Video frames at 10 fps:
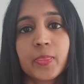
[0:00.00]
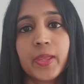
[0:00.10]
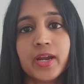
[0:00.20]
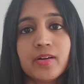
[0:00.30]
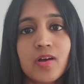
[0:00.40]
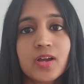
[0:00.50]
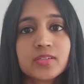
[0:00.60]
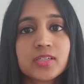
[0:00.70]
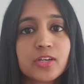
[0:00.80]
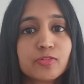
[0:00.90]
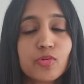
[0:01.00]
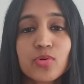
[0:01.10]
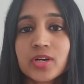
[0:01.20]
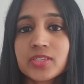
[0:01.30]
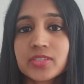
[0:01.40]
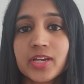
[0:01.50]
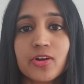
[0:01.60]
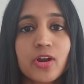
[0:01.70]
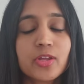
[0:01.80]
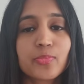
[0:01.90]
They are not forced,
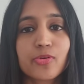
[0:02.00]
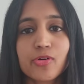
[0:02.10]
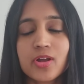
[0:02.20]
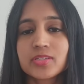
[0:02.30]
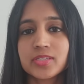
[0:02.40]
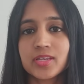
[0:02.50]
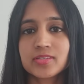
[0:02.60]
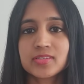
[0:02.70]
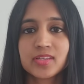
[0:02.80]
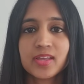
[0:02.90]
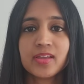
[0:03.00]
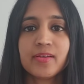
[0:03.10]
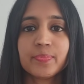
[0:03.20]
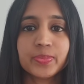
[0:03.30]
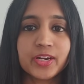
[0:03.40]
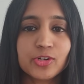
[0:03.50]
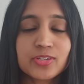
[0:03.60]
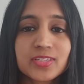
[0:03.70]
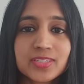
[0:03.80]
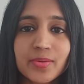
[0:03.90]
they're not a process, they're
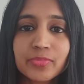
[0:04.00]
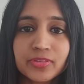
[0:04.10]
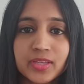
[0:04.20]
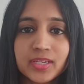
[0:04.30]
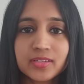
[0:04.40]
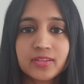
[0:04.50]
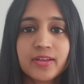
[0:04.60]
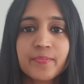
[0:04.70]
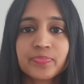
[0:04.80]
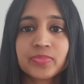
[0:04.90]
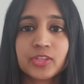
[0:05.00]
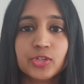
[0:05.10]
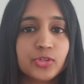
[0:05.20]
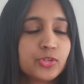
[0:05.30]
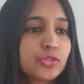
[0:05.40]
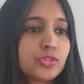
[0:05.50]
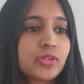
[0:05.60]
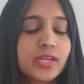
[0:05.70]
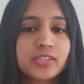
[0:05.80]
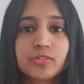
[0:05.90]
not something you do to
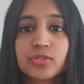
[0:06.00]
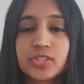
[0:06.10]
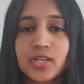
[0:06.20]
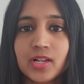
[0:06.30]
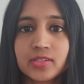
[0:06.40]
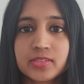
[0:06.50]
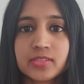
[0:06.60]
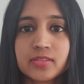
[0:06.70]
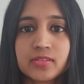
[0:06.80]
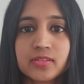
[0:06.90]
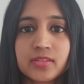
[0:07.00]
get a result.